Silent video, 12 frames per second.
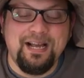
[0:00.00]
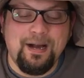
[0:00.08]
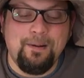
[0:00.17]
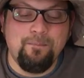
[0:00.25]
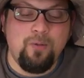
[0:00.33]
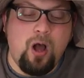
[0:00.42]

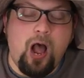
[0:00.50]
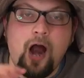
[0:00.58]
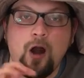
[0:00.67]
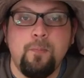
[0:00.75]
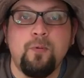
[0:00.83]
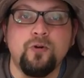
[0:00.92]
Um,
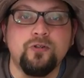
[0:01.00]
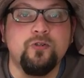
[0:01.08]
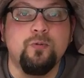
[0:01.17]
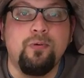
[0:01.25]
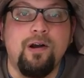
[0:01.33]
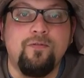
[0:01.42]
our
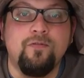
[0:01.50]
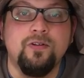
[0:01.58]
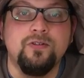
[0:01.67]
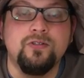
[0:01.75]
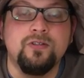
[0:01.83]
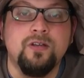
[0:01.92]
personal
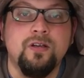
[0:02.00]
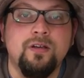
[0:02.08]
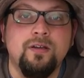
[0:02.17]
preference